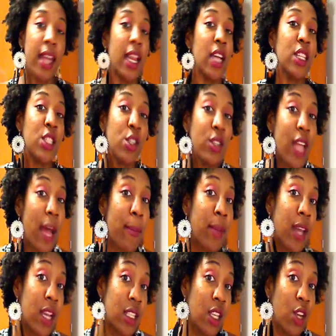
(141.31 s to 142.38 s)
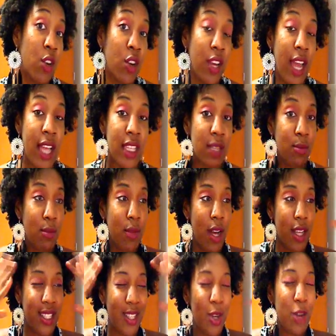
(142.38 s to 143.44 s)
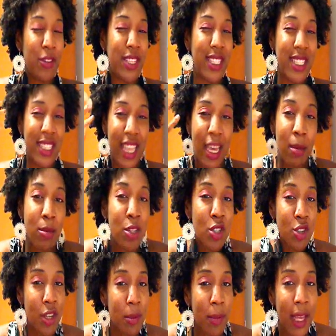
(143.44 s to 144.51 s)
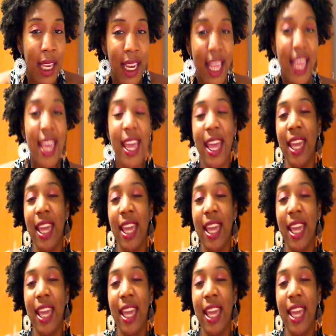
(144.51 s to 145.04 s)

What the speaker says: And I do that because it creates sort of a steam treatment